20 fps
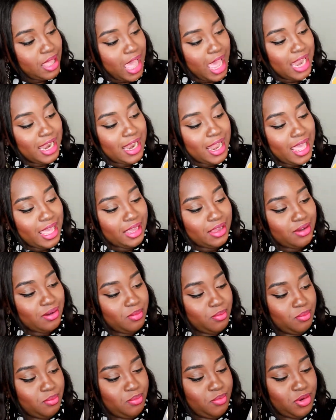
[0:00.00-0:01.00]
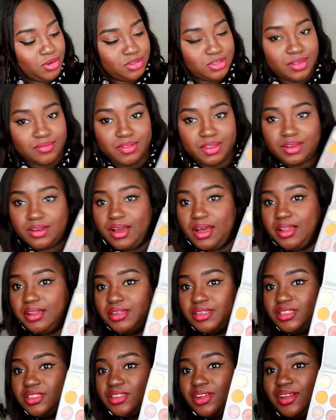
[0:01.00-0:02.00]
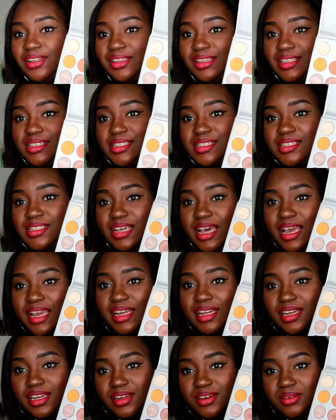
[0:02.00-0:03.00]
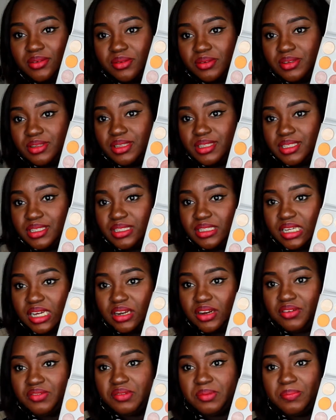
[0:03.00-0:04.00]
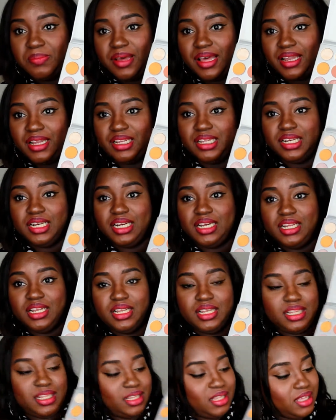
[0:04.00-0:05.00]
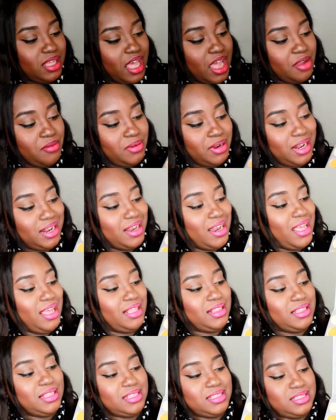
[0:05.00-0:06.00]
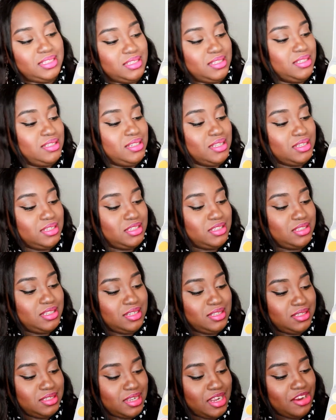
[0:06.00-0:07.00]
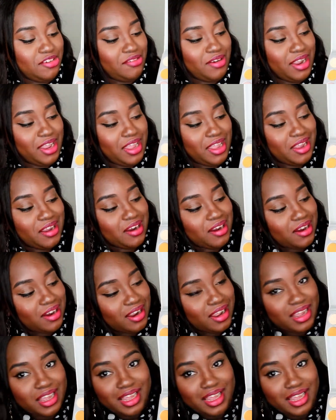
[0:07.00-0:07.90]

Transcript: I like most of the colors on this side, on this side of the palette. I really like this, this, this side right here.